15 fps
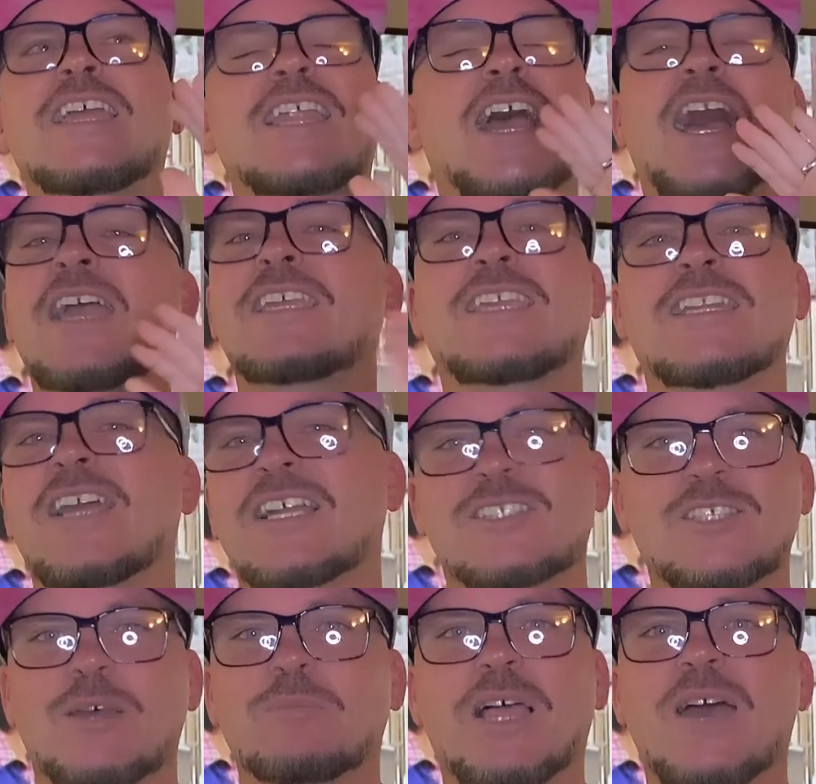I cannot
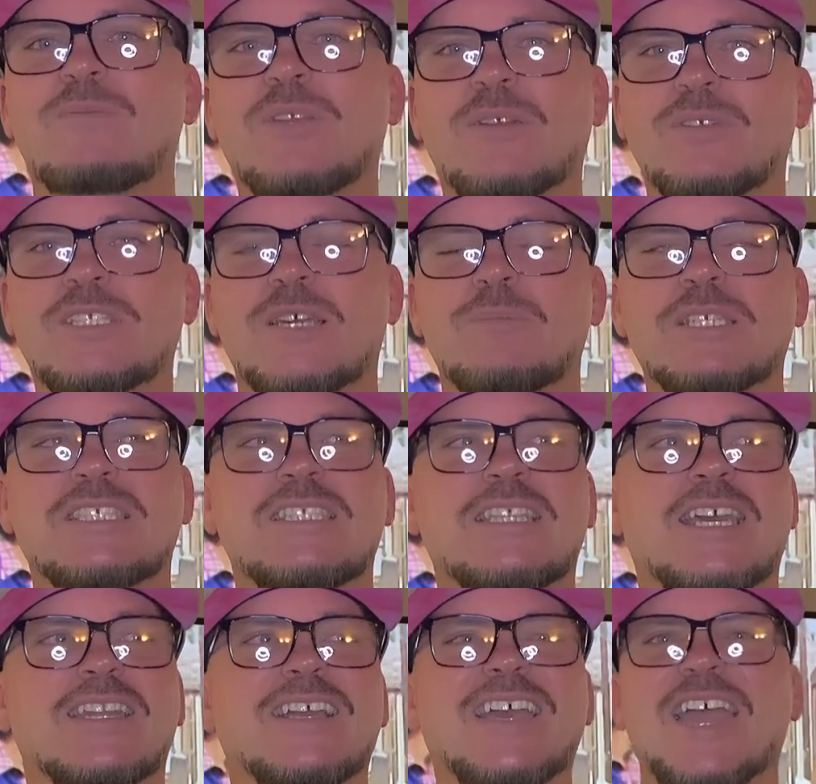stop laughing every time I see
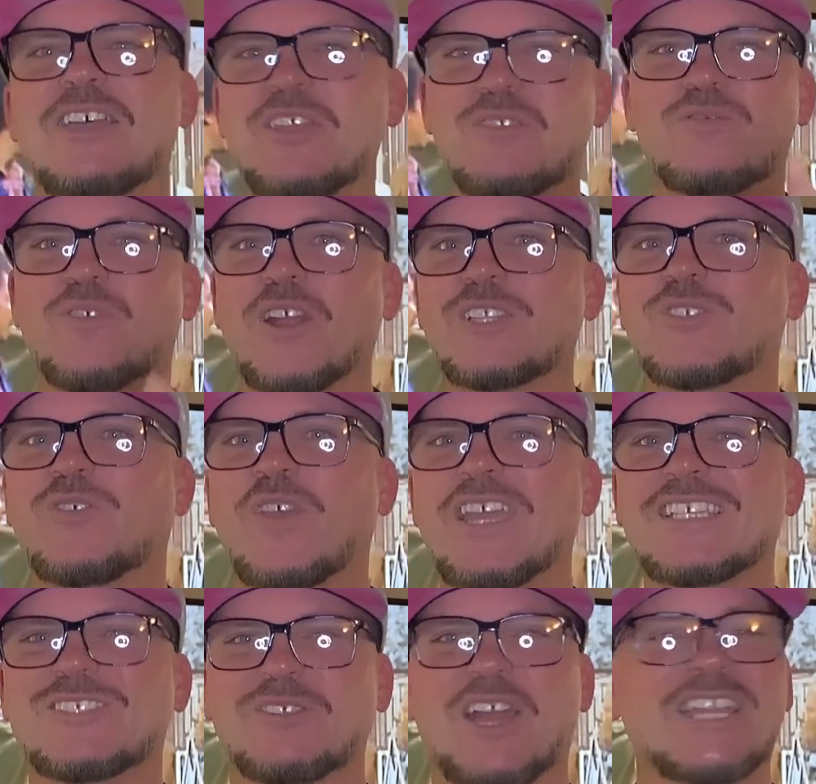that. And then Fred's
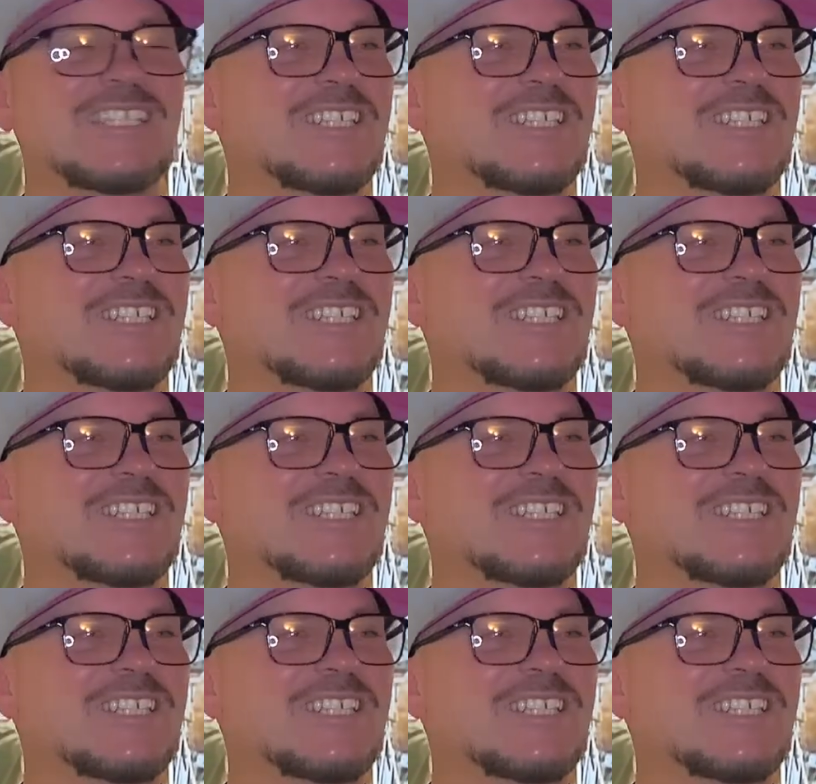face, right?